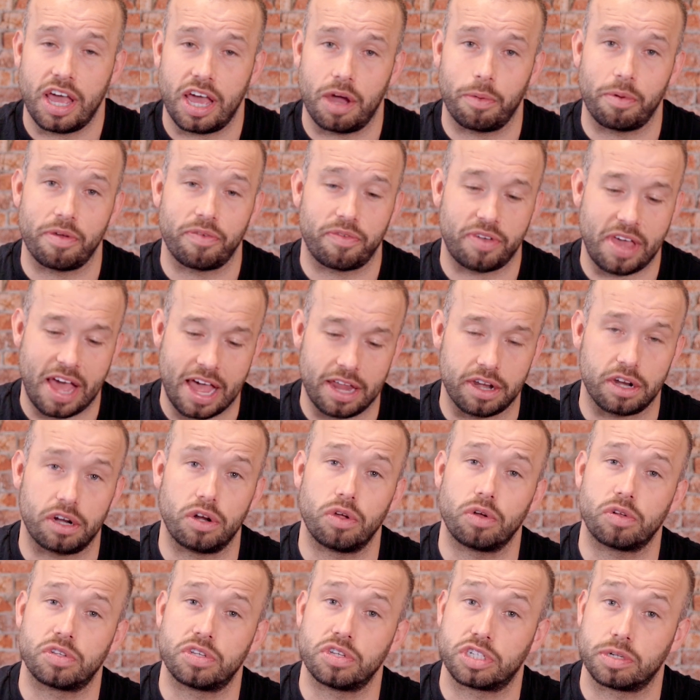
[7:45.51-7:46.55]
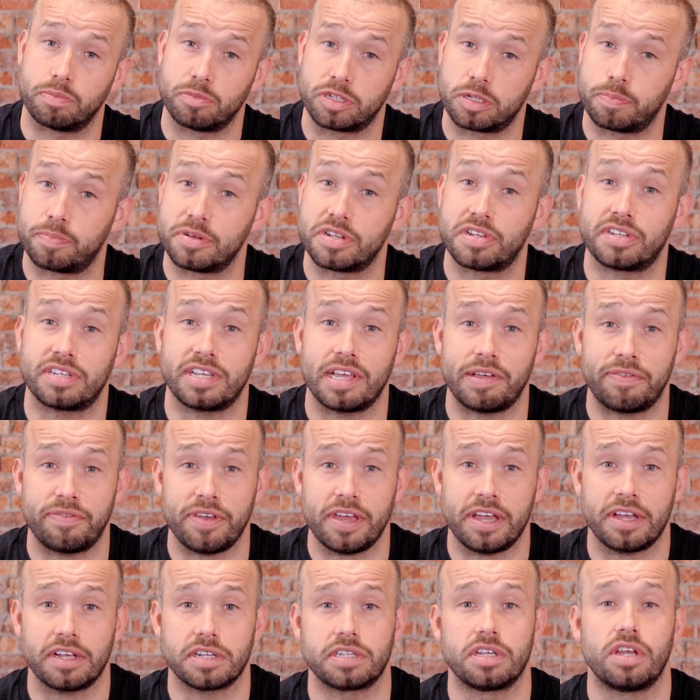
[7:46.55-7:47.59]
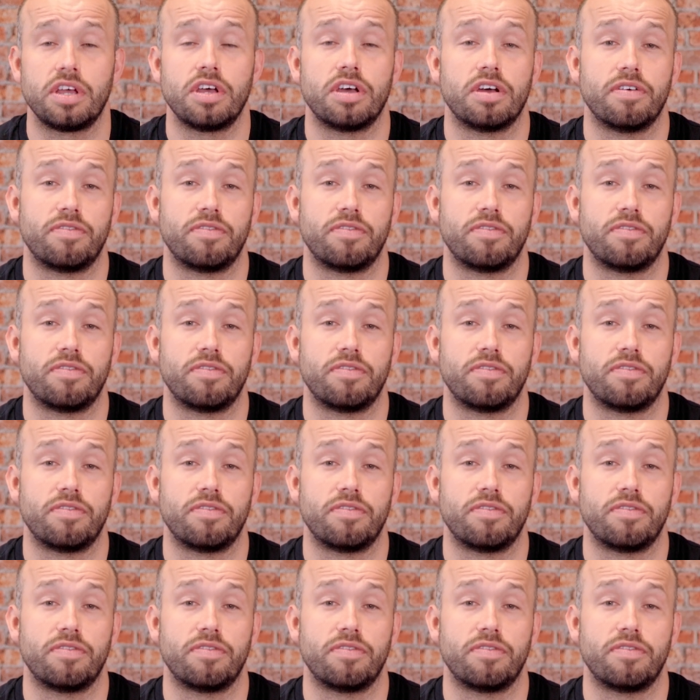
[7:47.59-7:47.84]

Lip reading: and we've kind of looked at some specifics